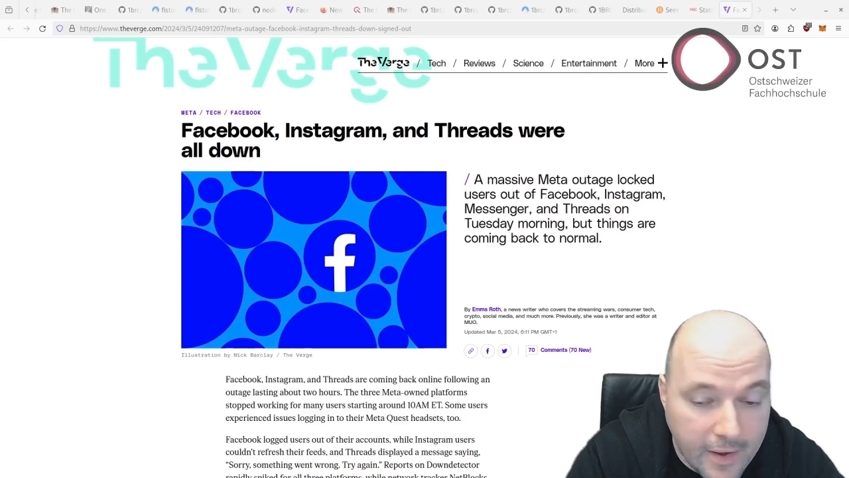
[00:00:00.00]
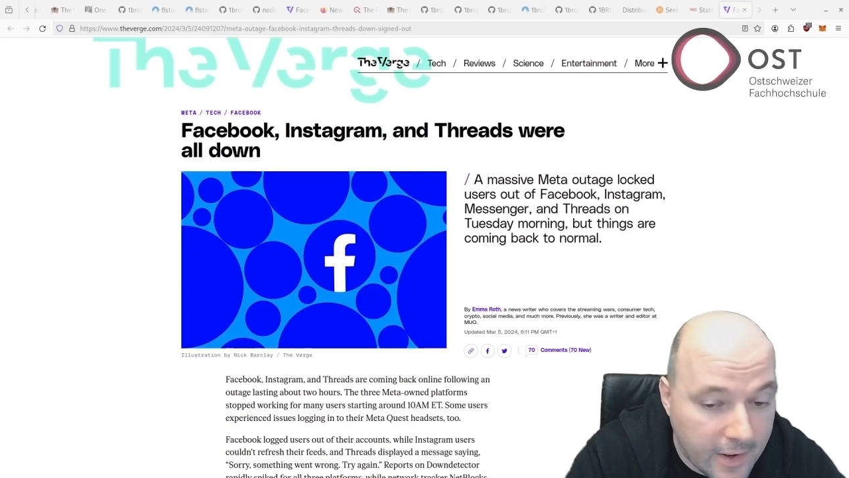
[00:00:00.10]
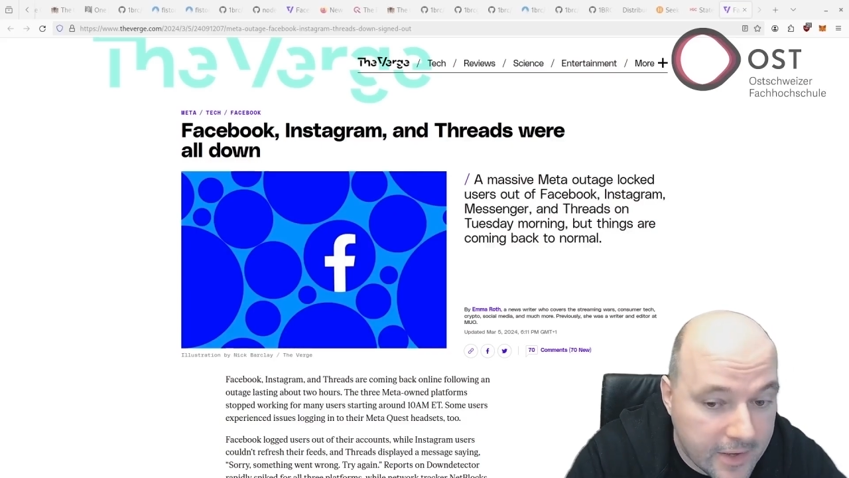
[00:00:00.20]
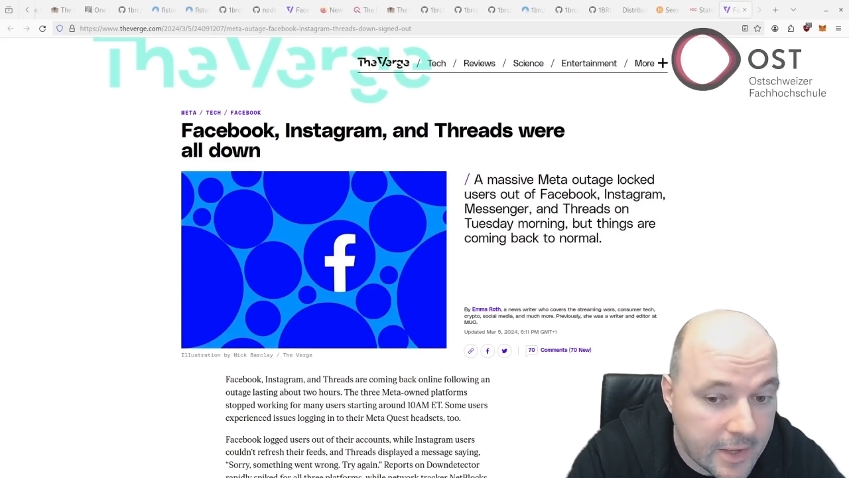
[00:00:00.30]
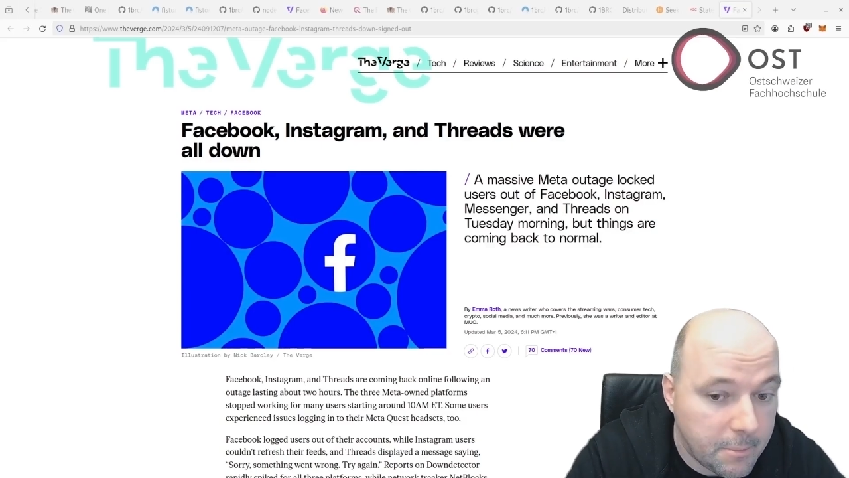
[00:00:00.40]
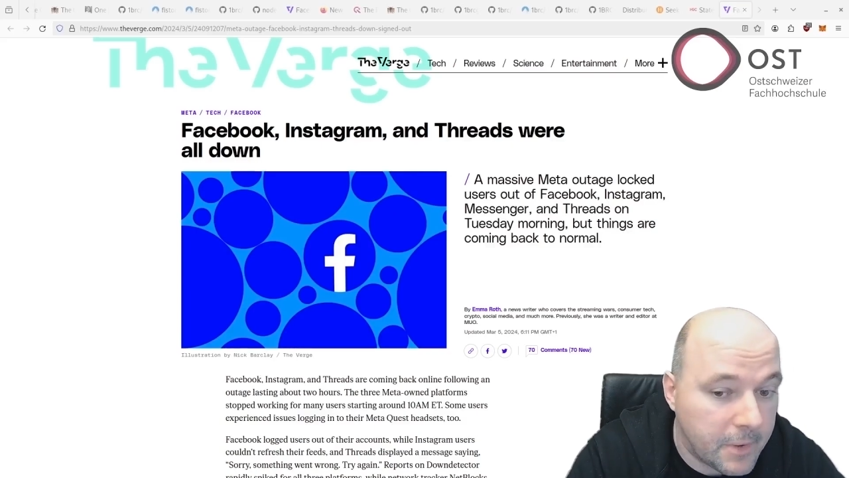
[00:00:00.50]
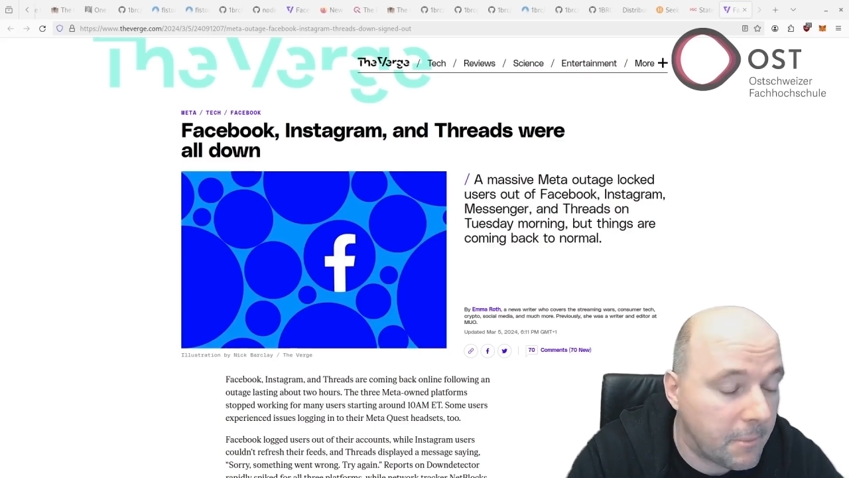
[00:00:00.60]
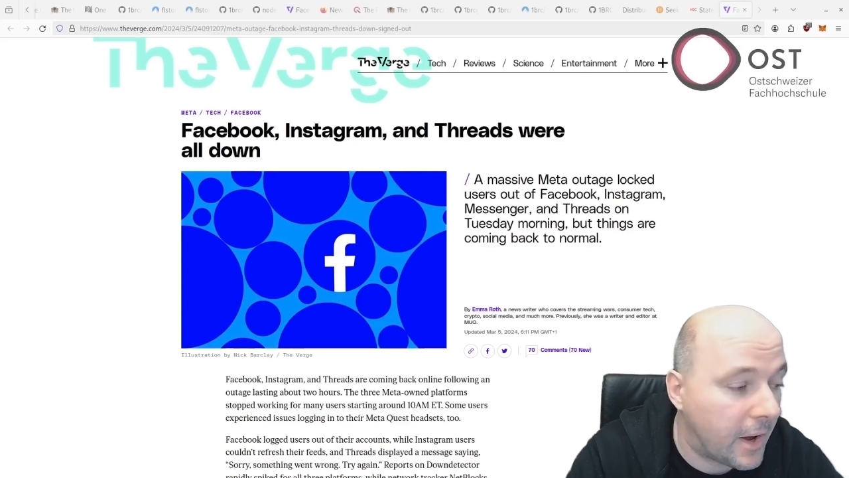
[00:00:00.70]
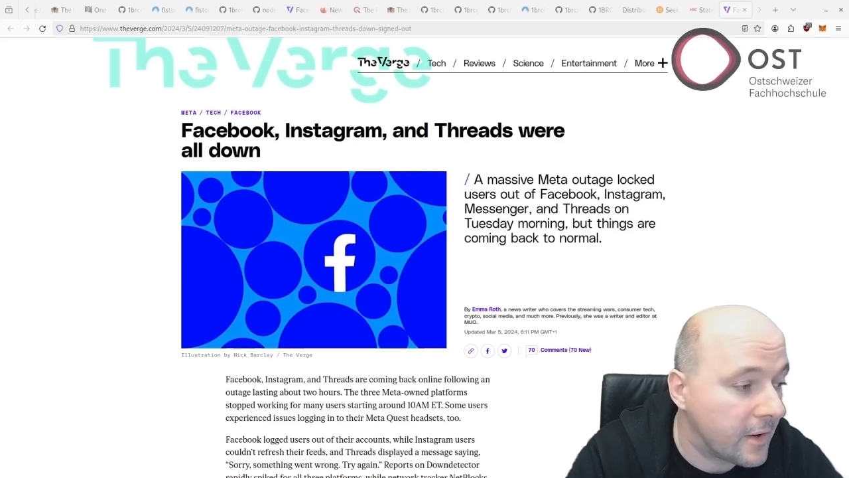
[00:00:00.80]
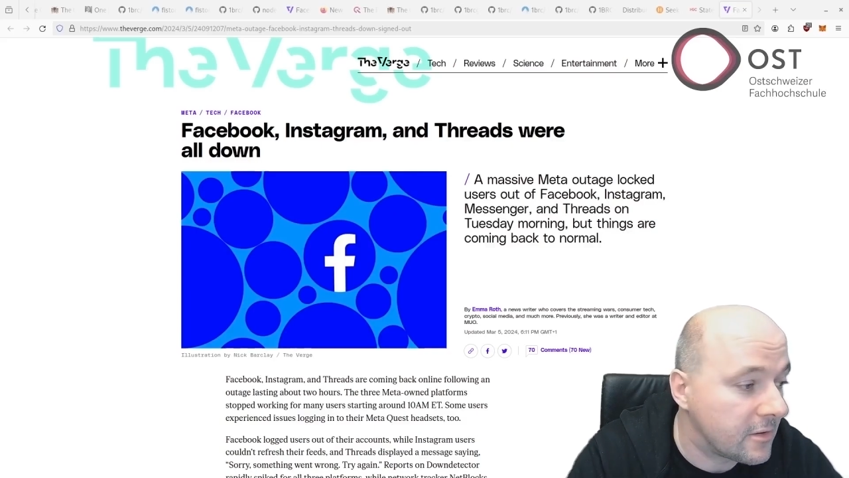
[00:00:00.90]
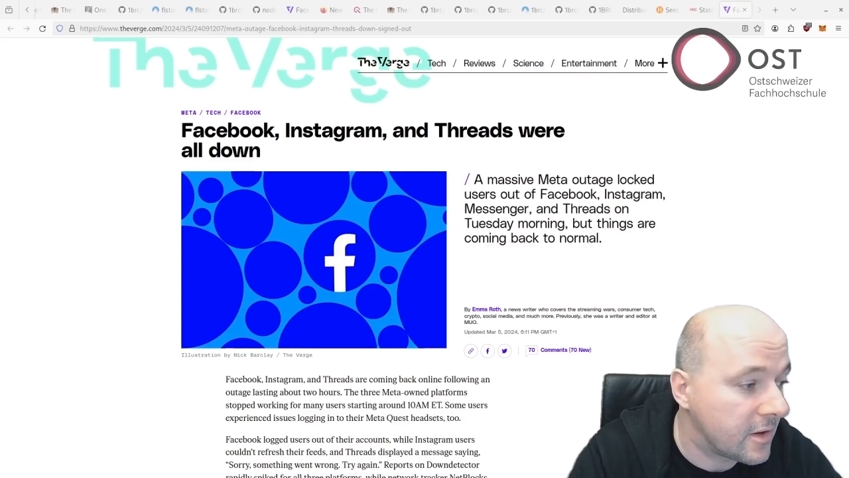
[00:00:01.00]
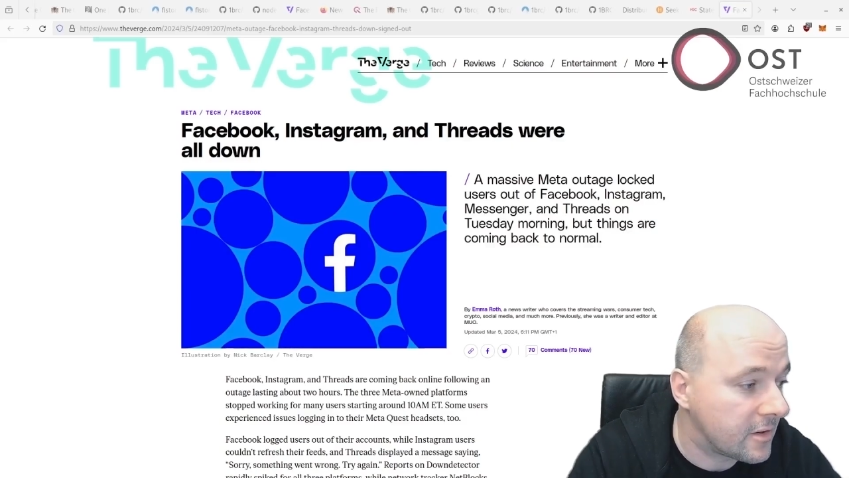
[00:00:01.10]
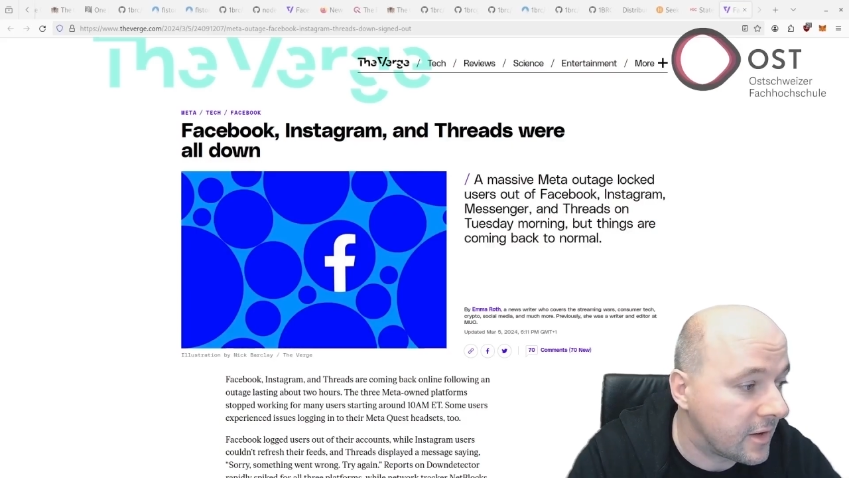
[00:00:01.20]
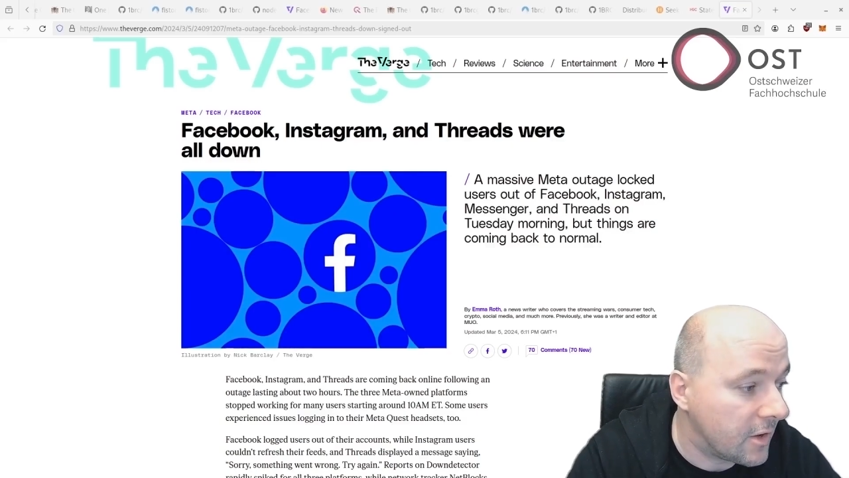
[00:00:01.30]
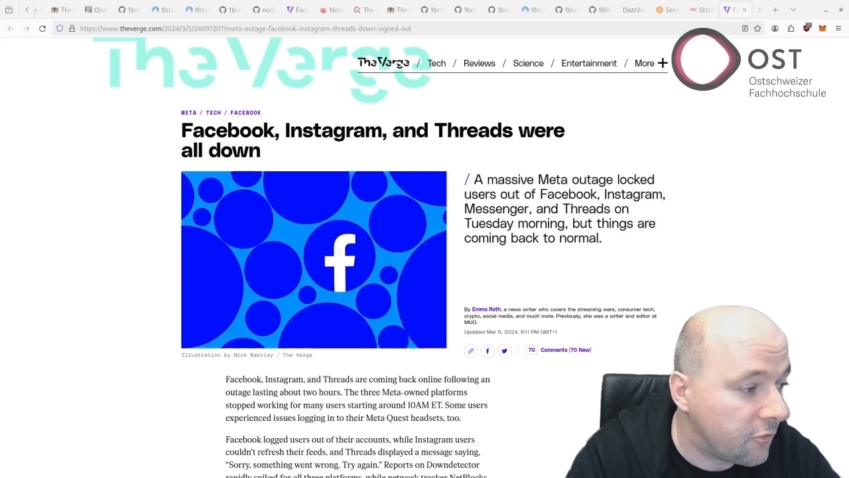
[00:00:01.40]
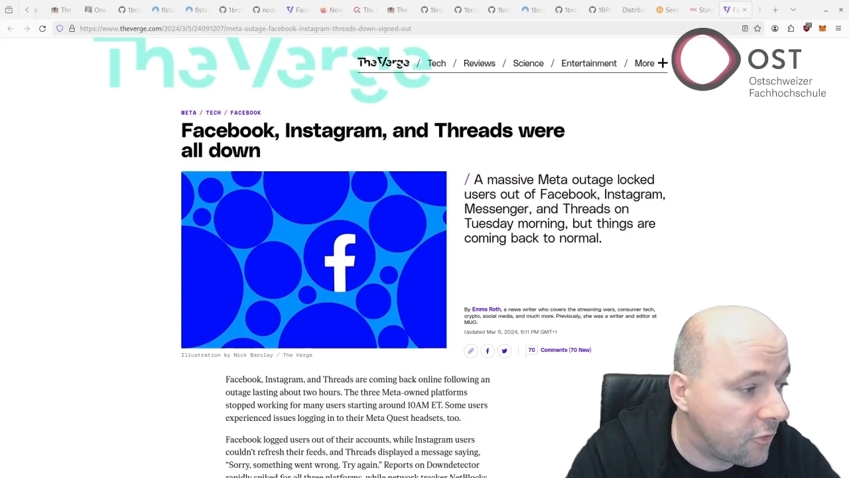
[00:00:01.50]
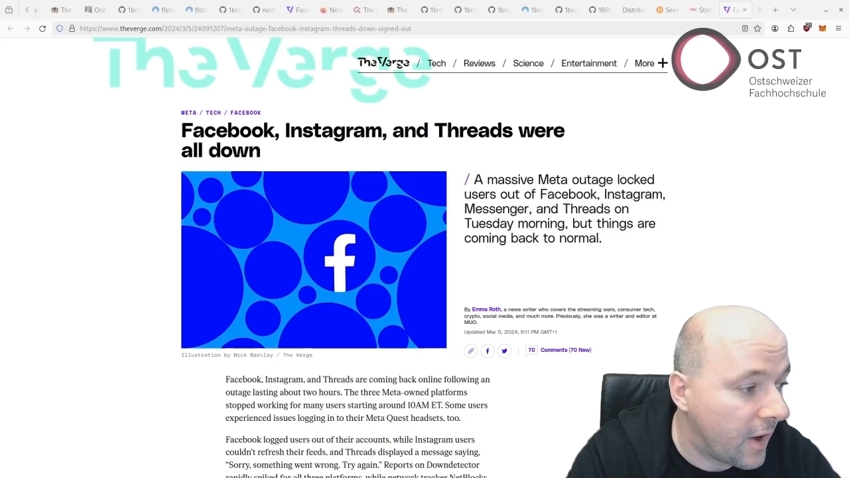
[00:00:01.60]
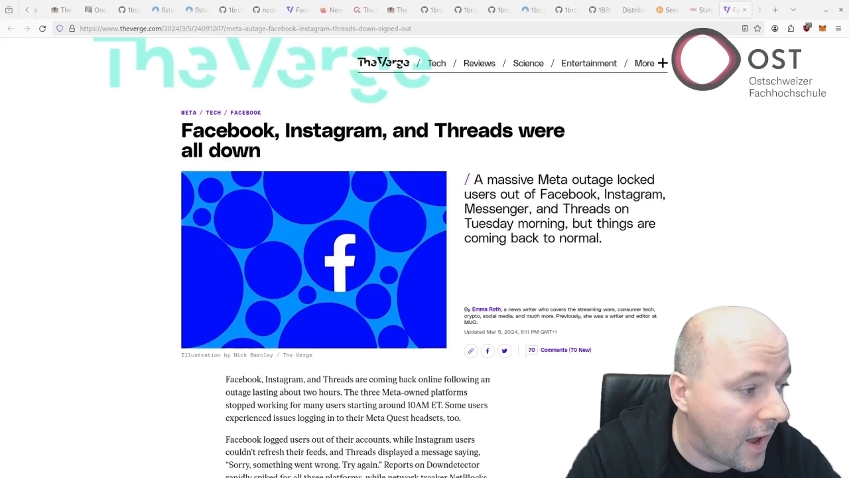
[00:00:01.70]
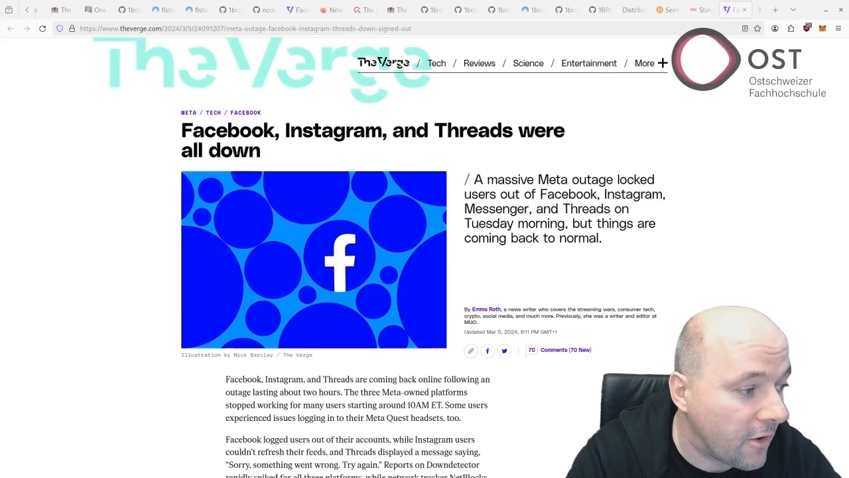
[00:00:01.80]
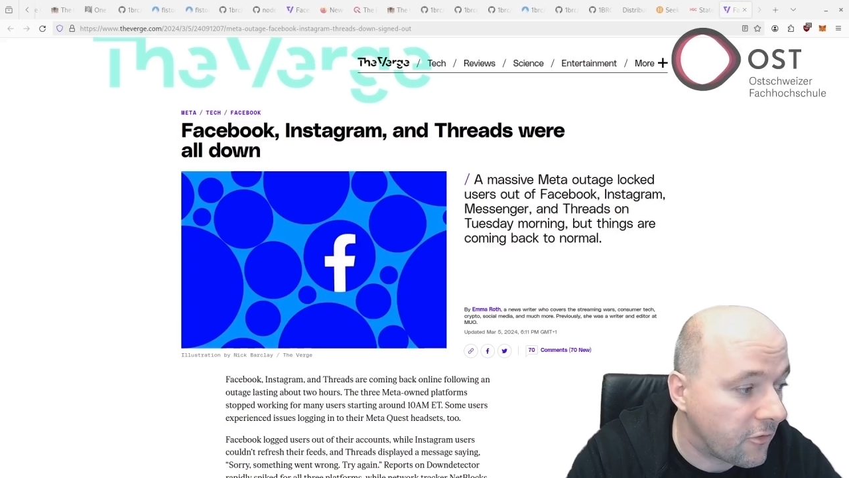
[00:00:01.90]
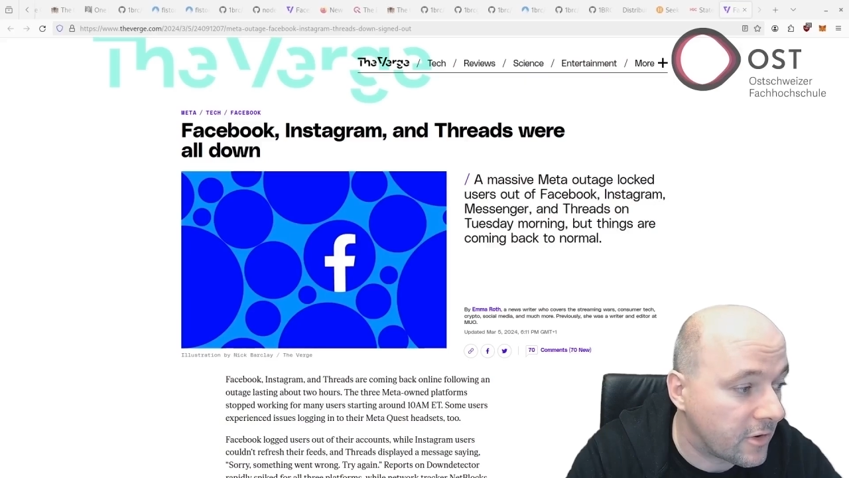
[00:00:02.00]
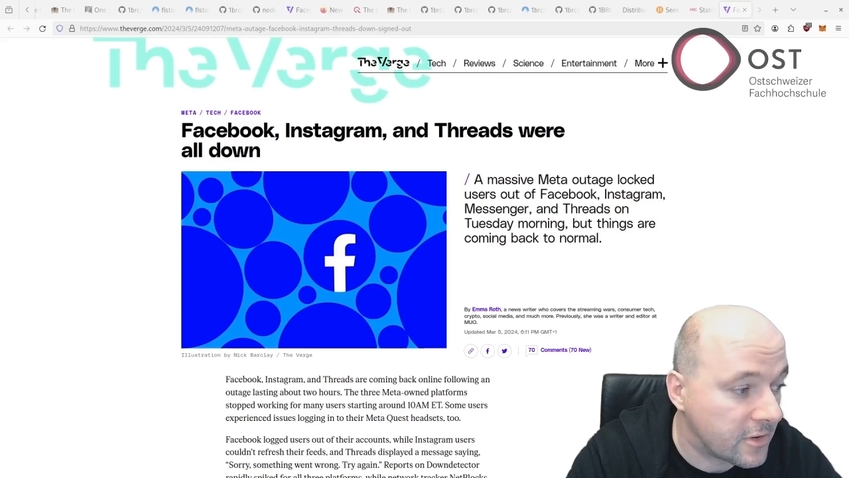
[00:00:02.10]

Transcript: And keep in mind that if you have a